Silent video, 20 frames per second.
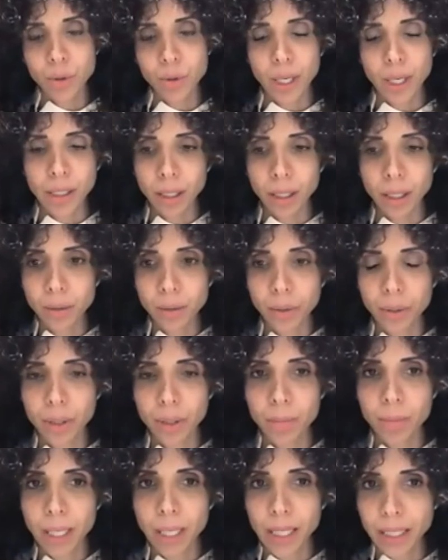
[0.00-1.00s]
to an
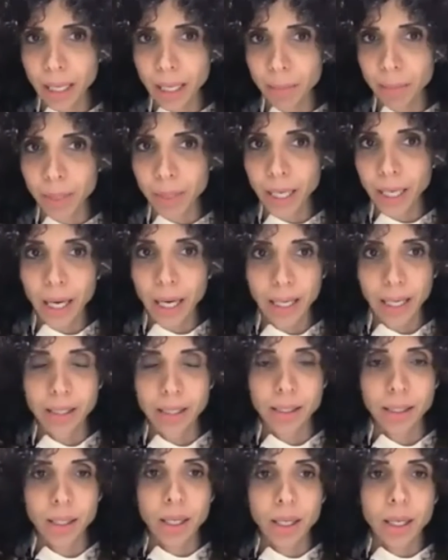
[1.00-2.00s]
algorithm that can be
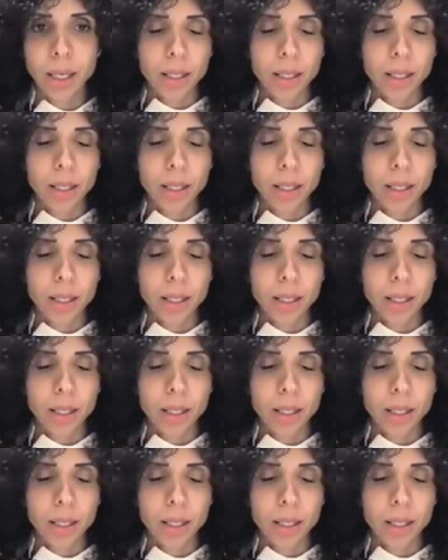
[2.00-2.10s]
hacked.